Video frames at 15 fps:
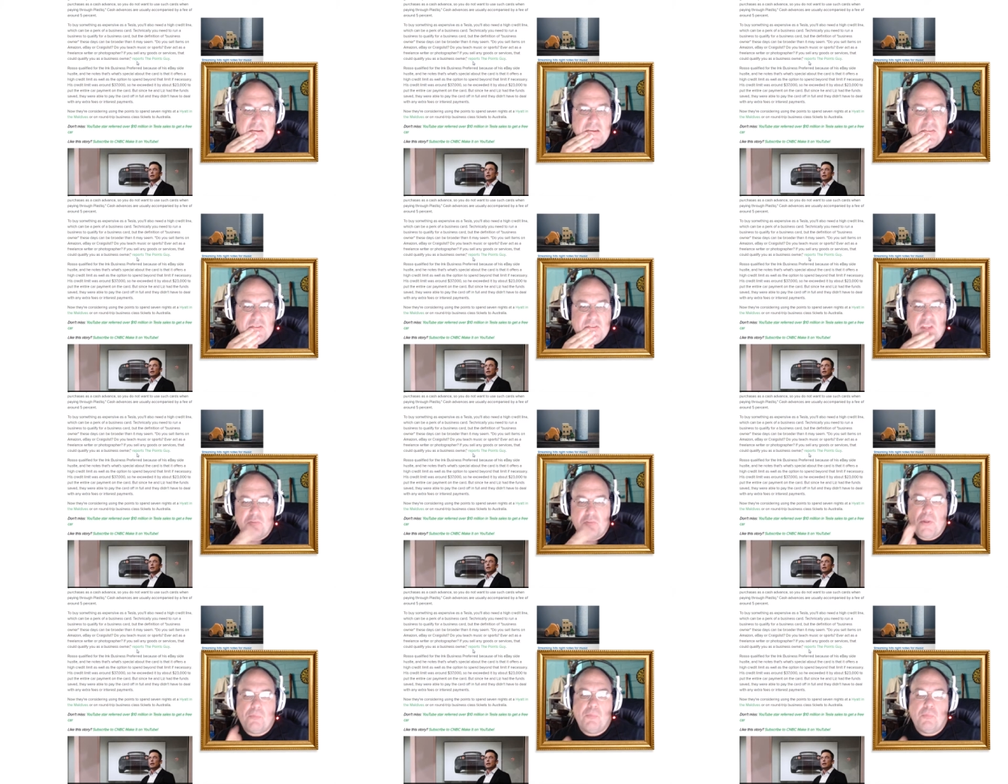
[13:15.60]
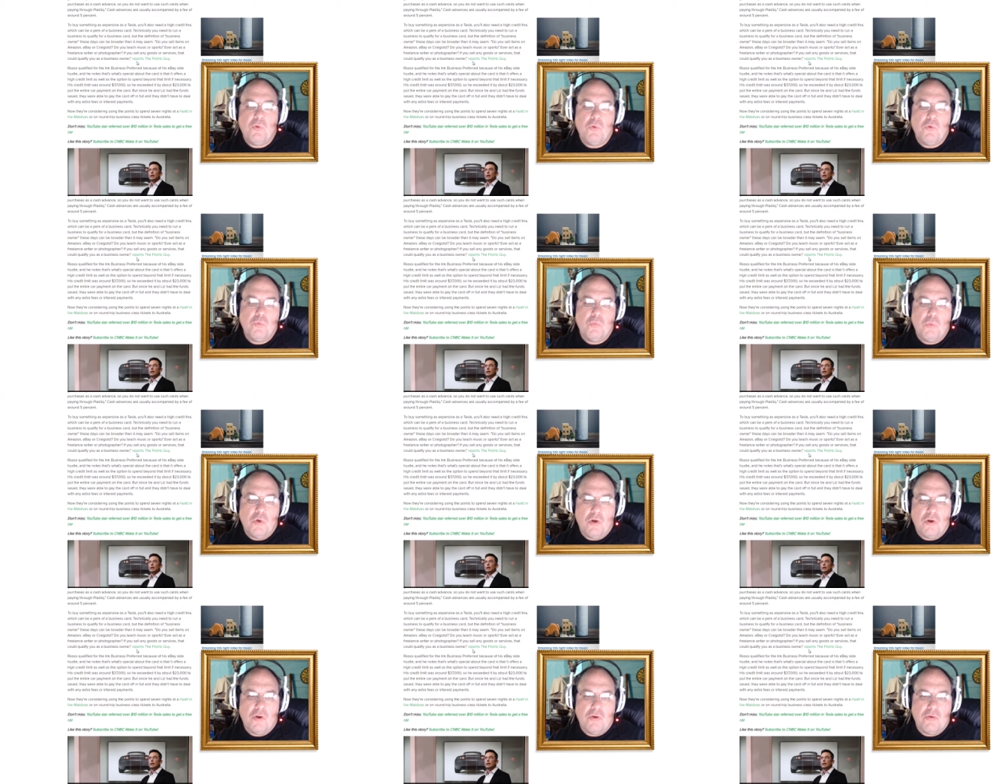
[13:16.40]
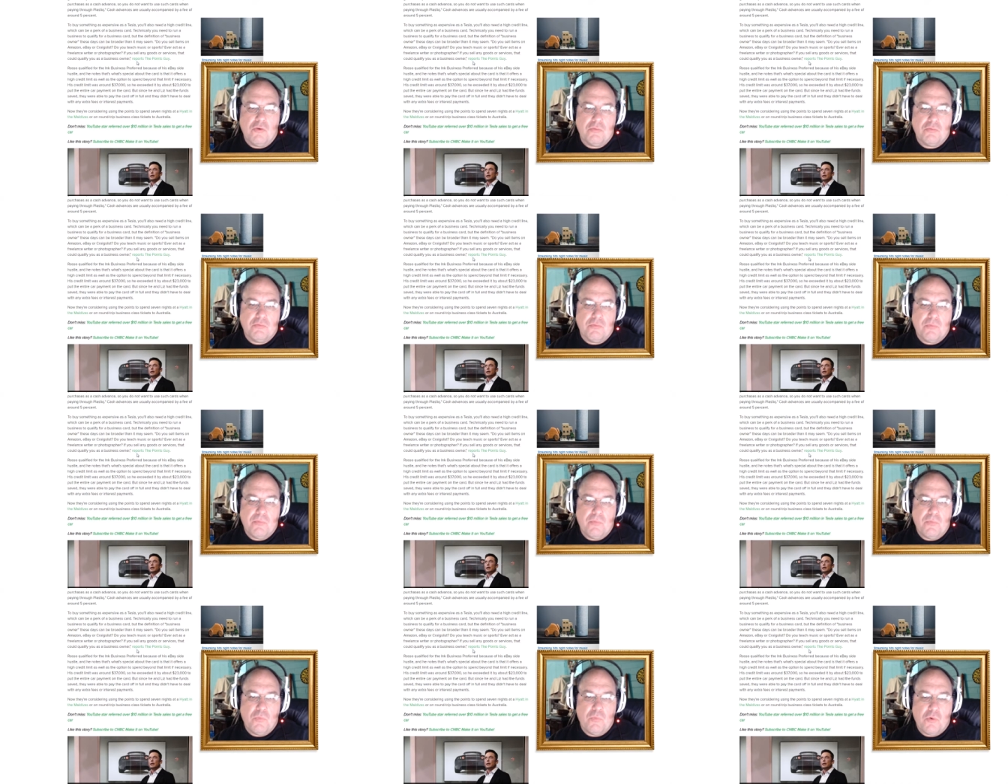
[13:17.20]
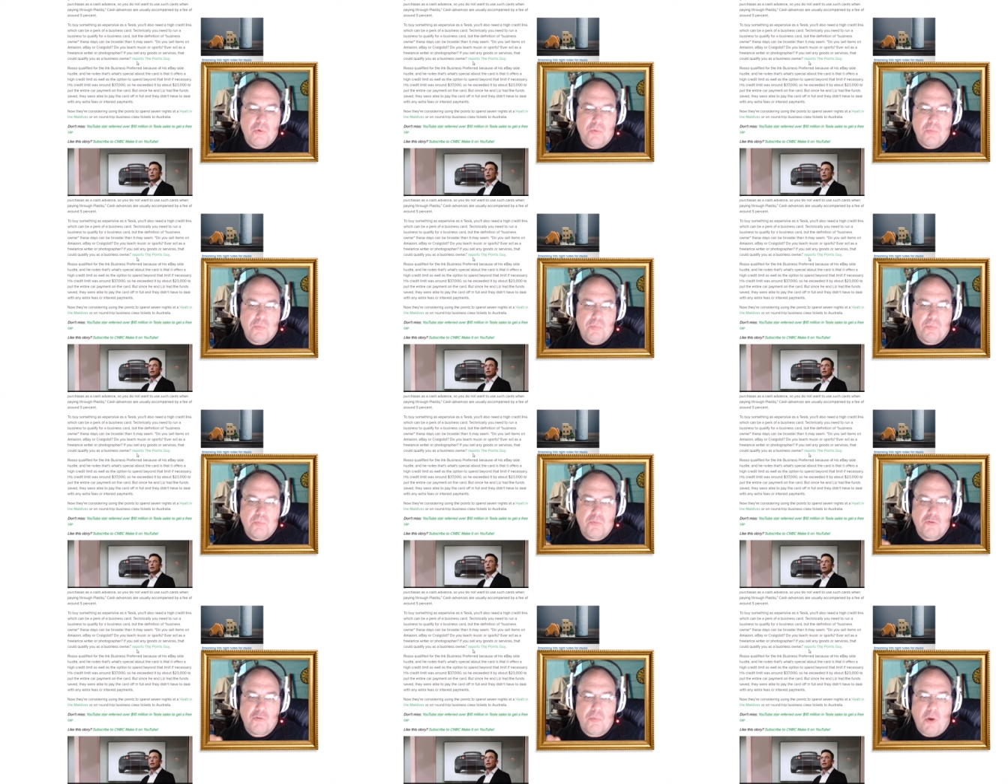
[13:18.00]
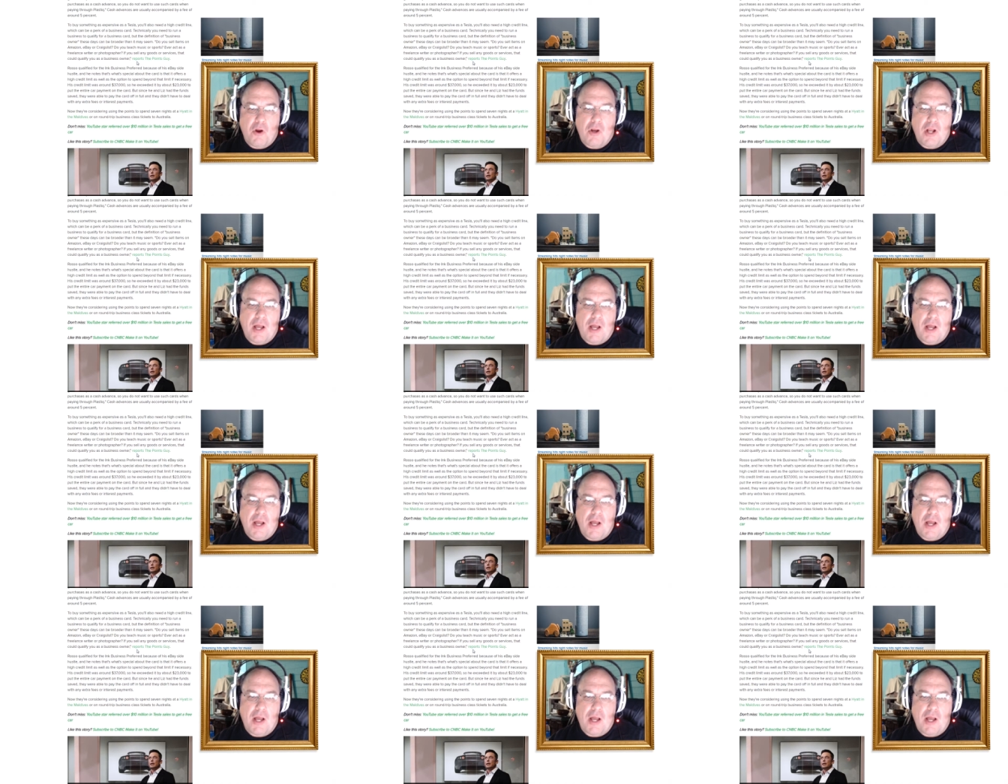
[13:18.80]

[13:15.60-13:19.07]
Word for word: these people were were smart.